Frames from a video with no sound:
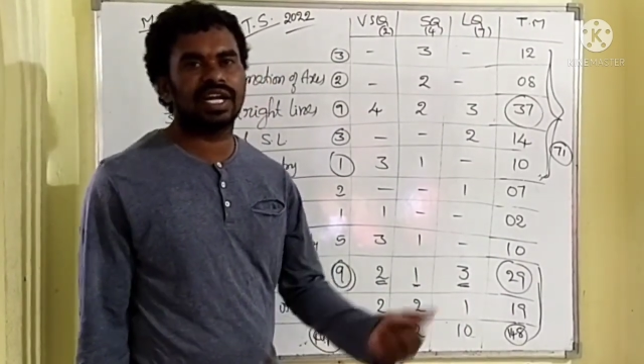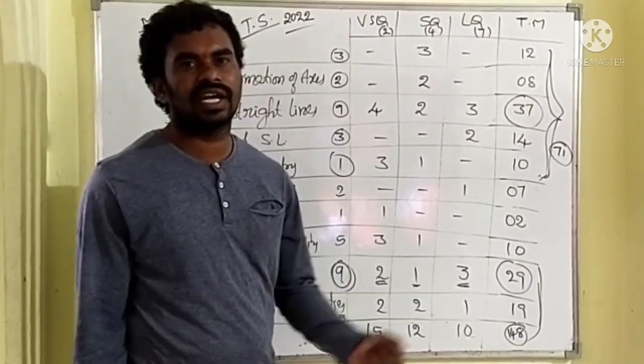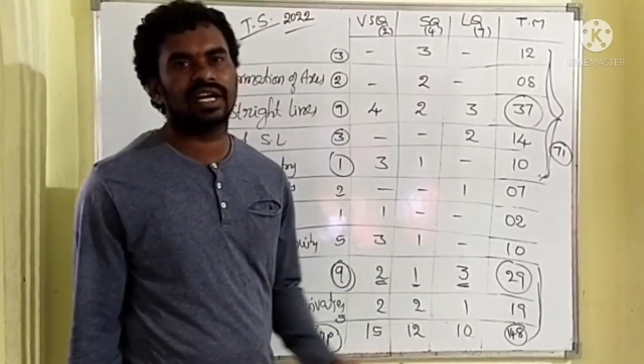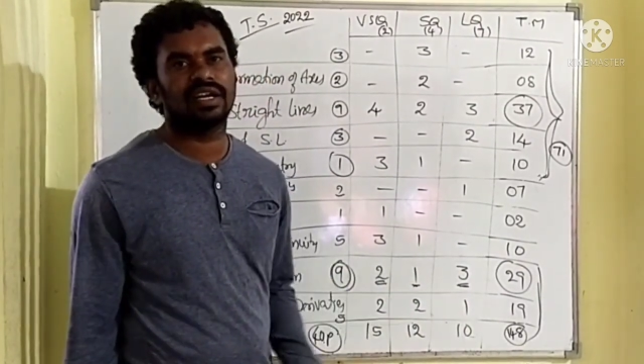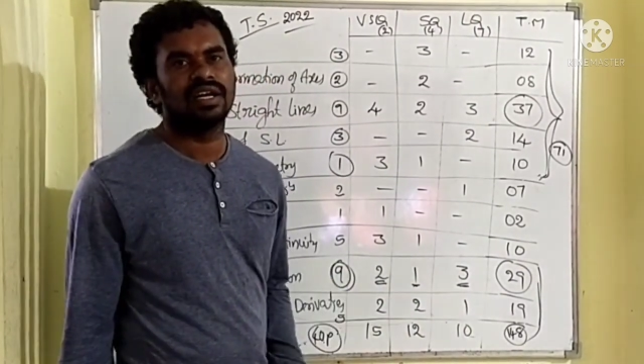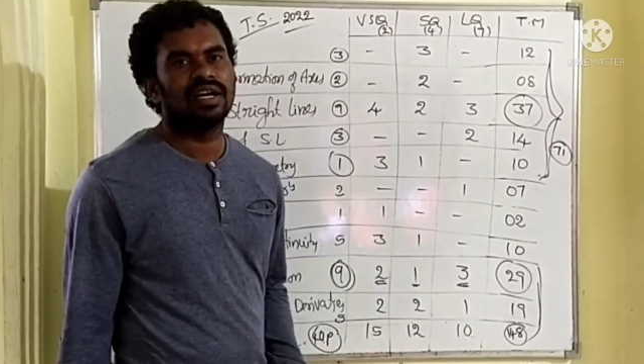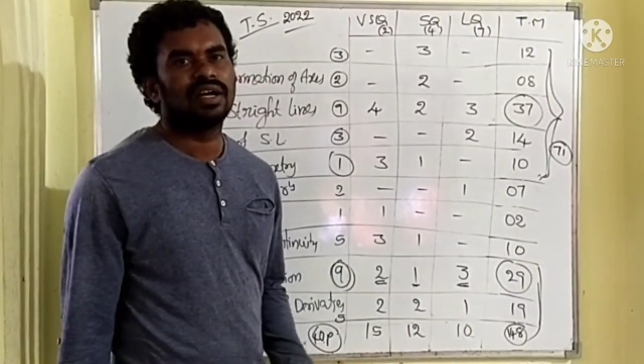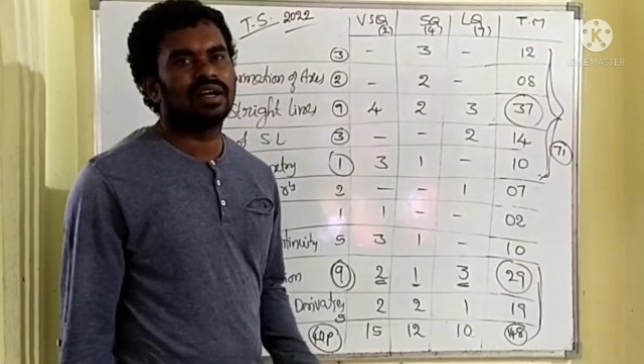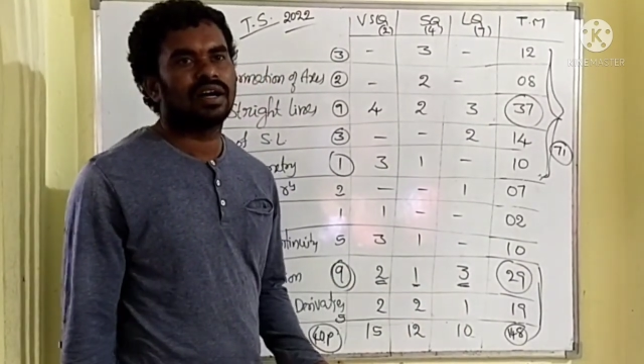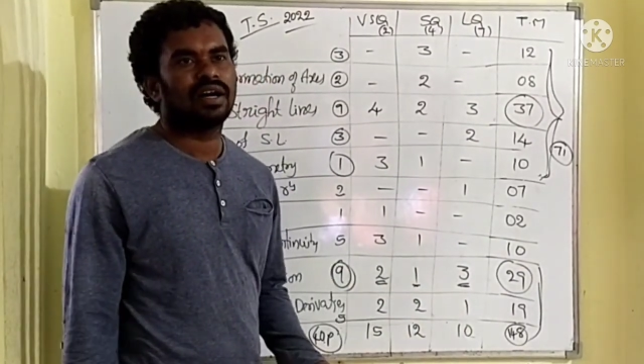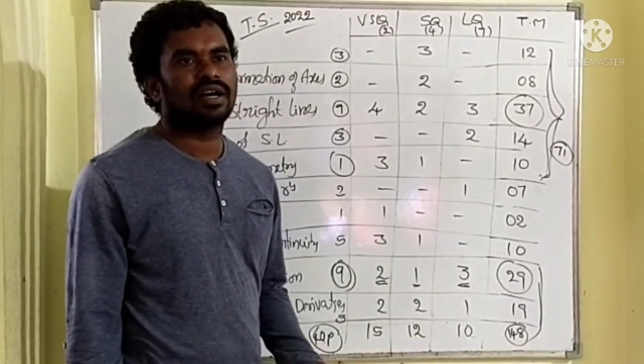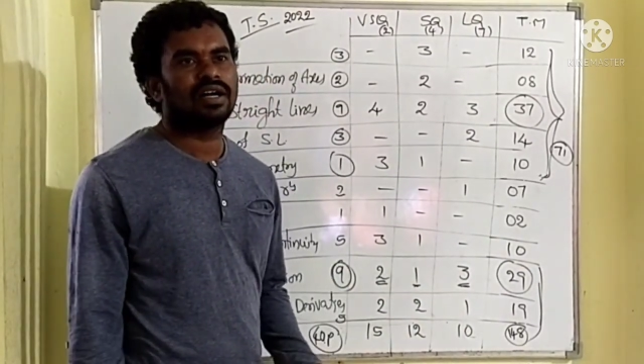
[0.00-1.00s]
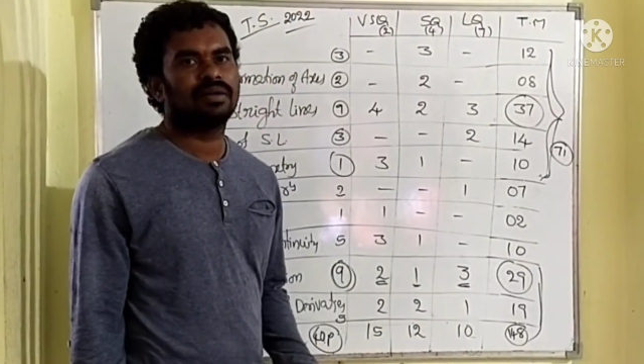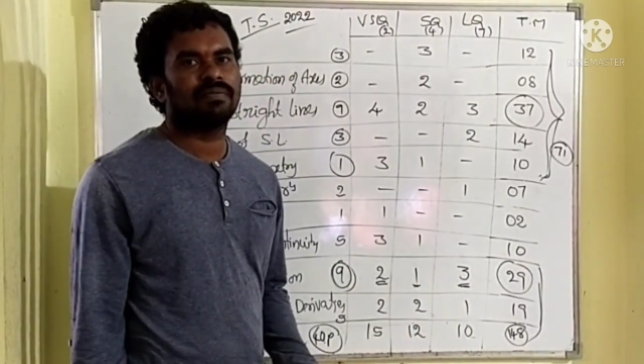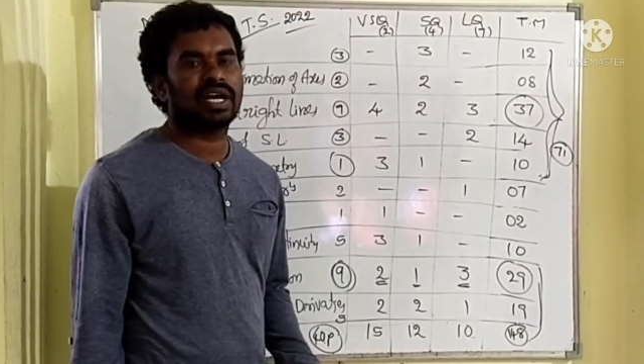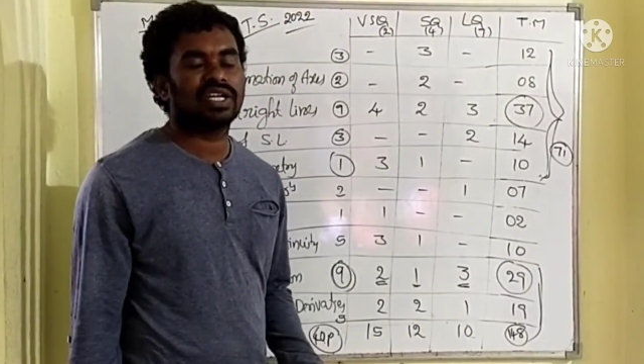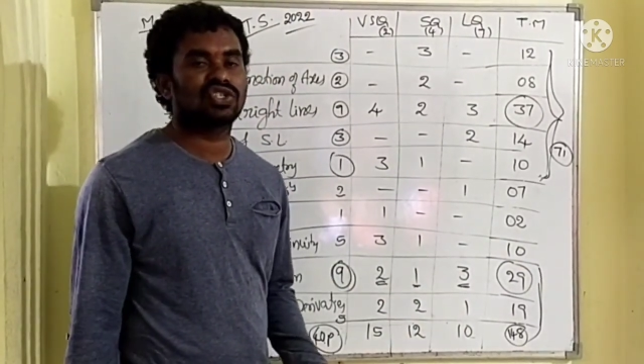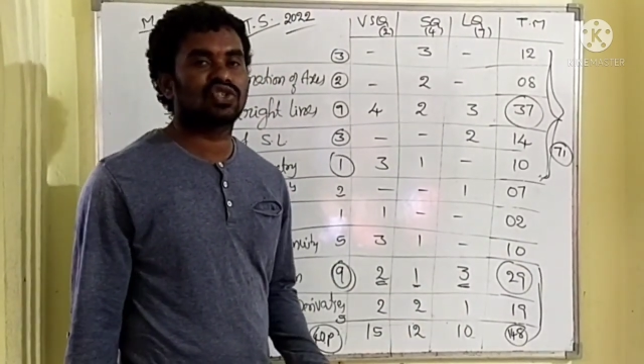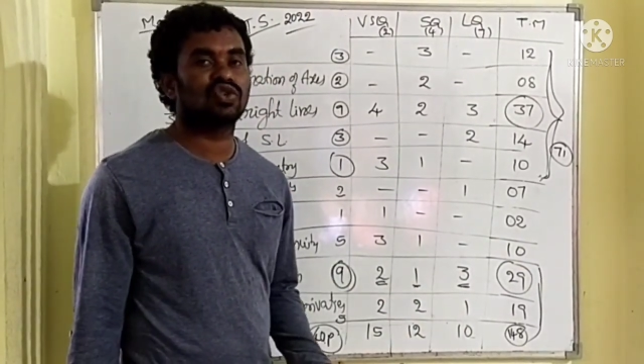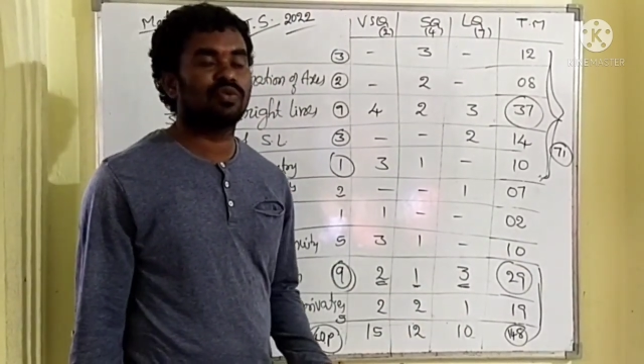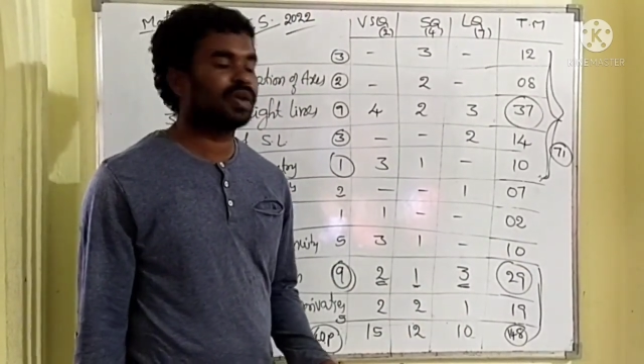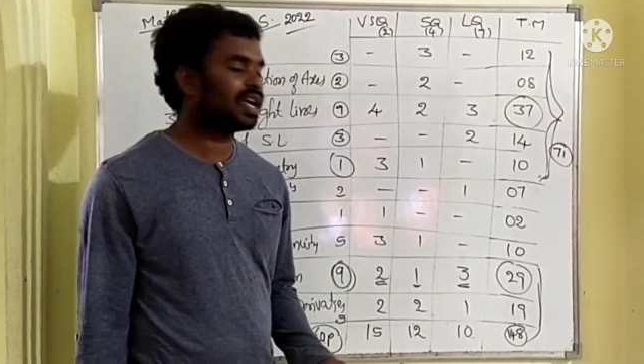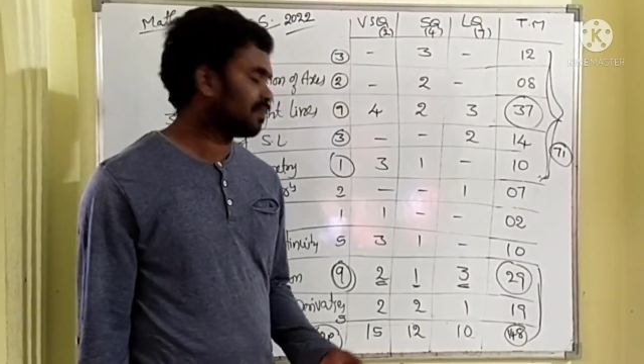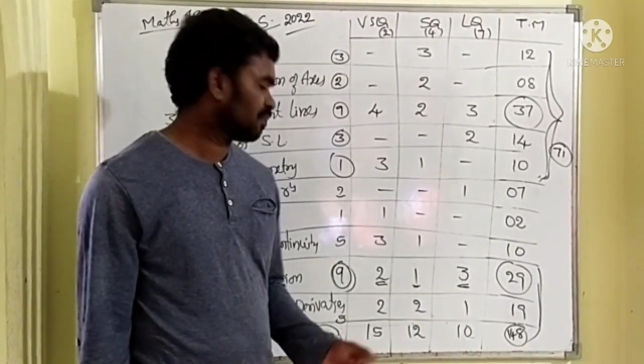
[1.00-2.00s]
year, Maths
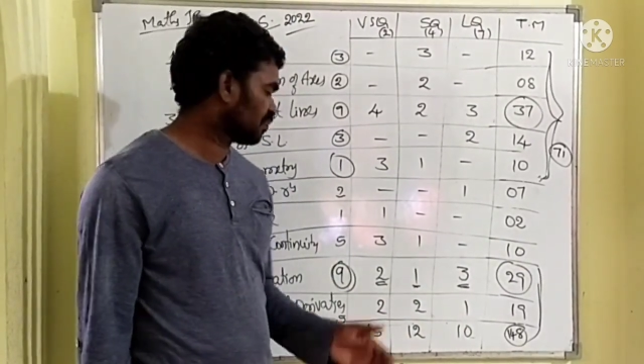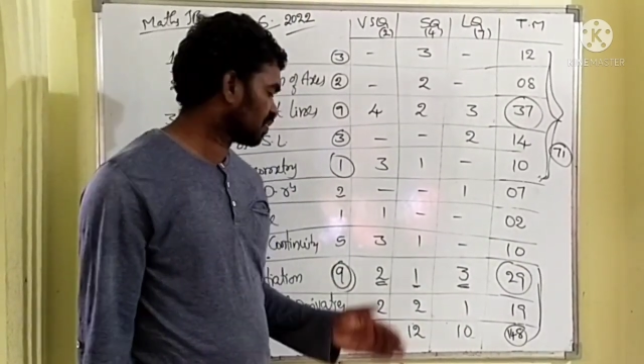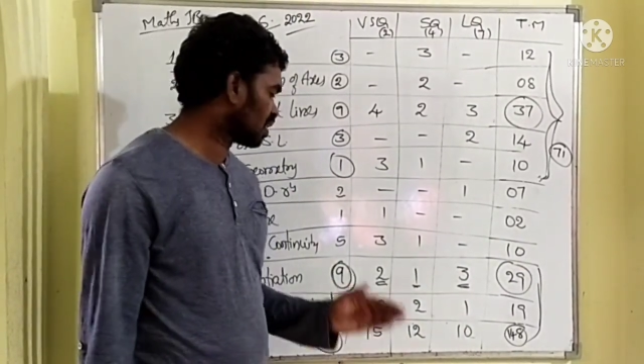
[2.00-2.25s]
2B.